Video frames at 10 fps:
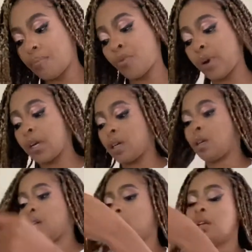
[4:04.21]
I'm ready.
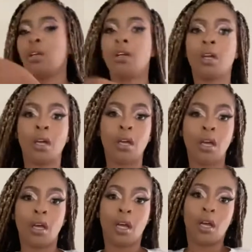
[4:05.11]

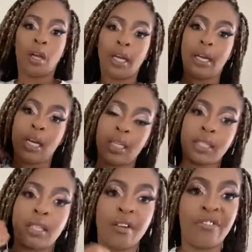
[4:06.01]
Let
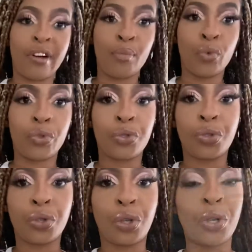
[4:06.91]
us
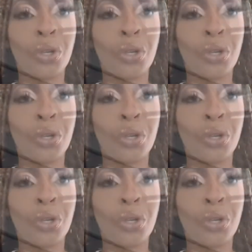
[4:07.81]
vamos.